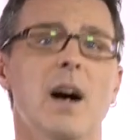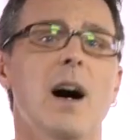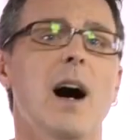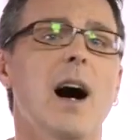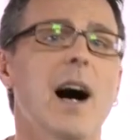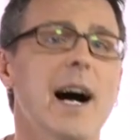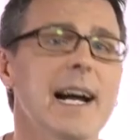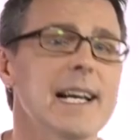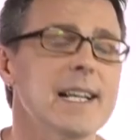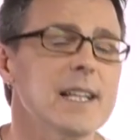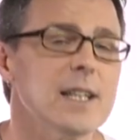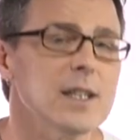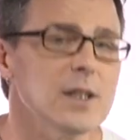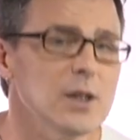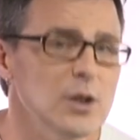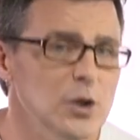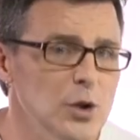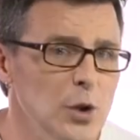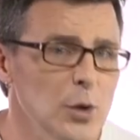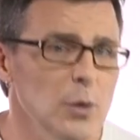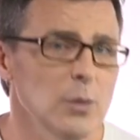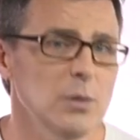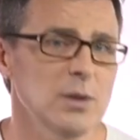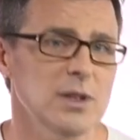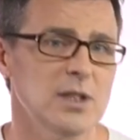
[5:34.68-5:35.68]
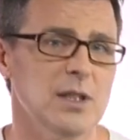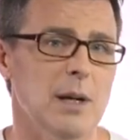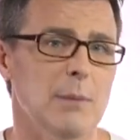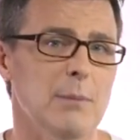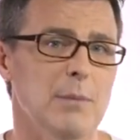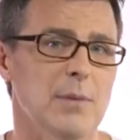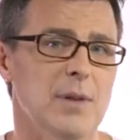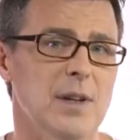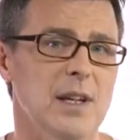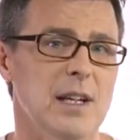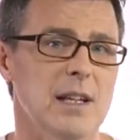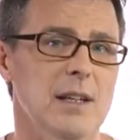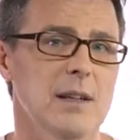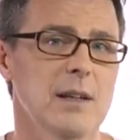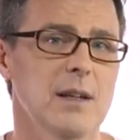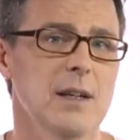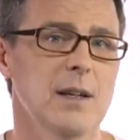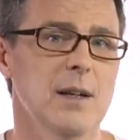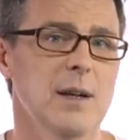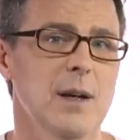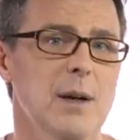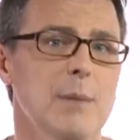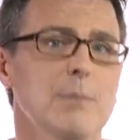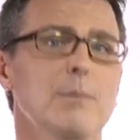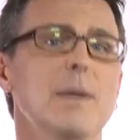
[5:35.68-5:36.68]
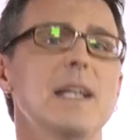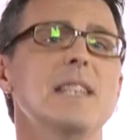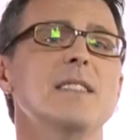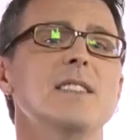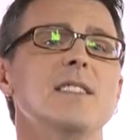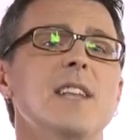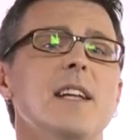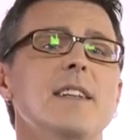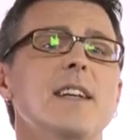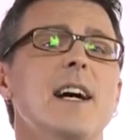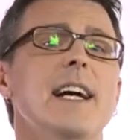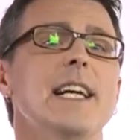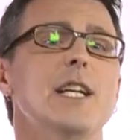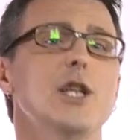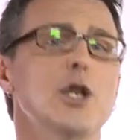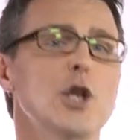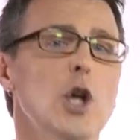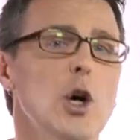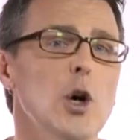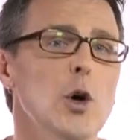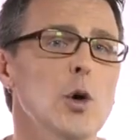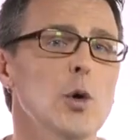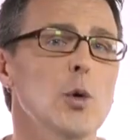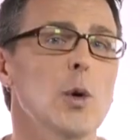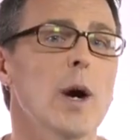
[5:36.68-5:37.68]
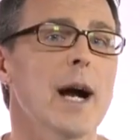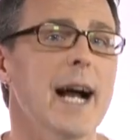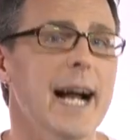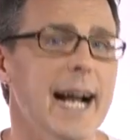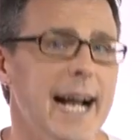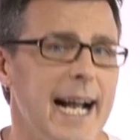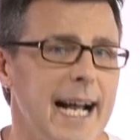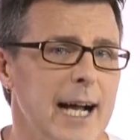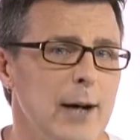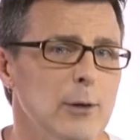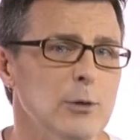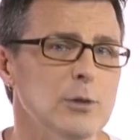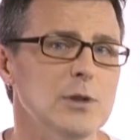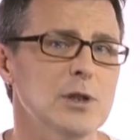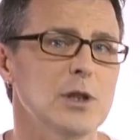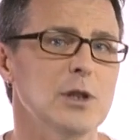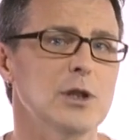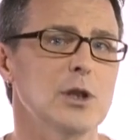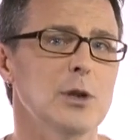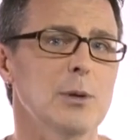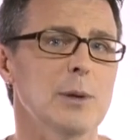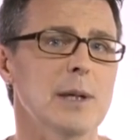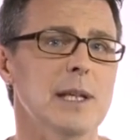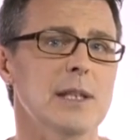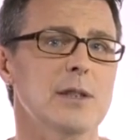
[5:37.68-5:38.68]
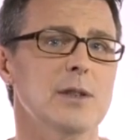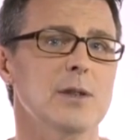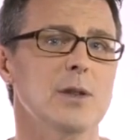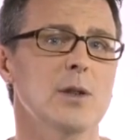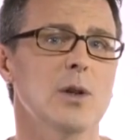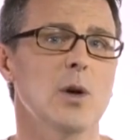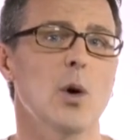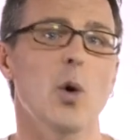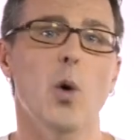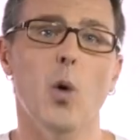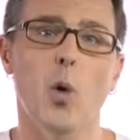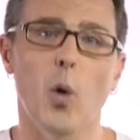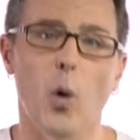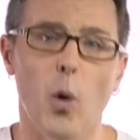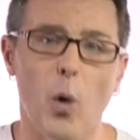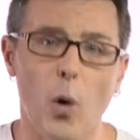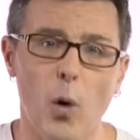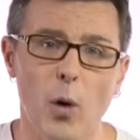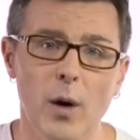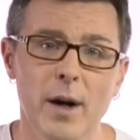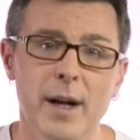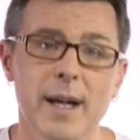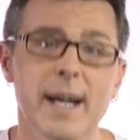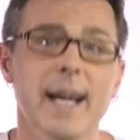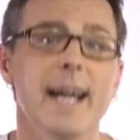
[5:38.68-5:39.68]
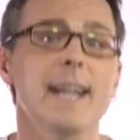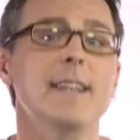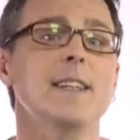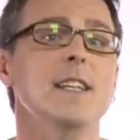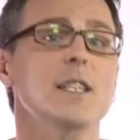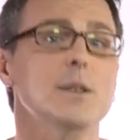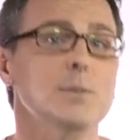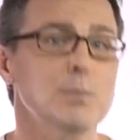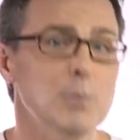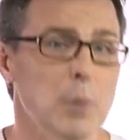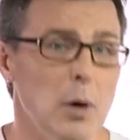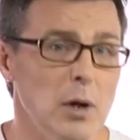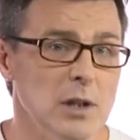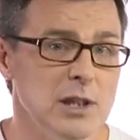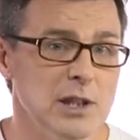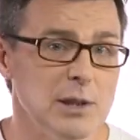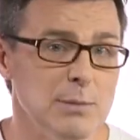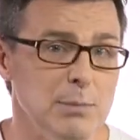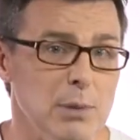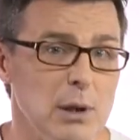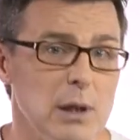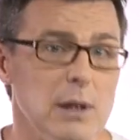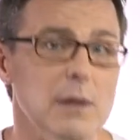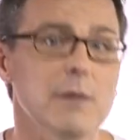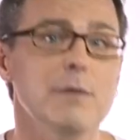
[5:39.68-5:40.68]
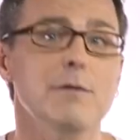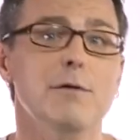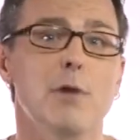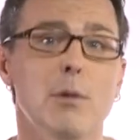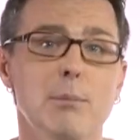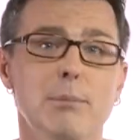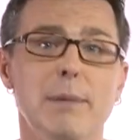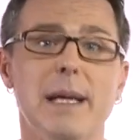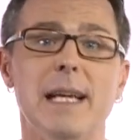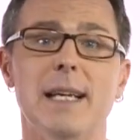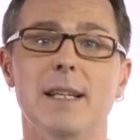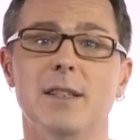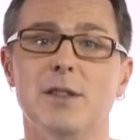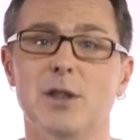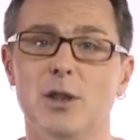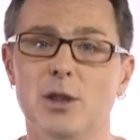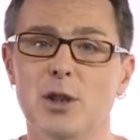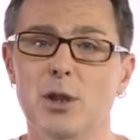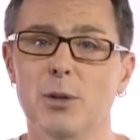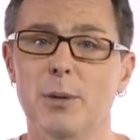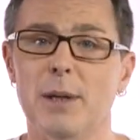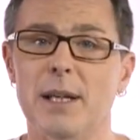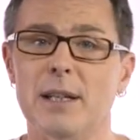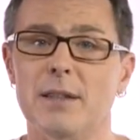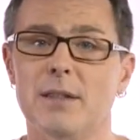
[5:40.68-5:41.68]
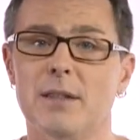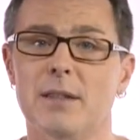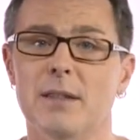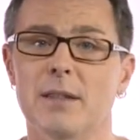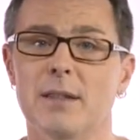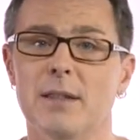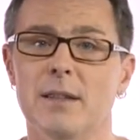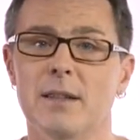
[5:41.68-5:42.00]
I can do something means that I know how to do it, or it is possible for me to do it.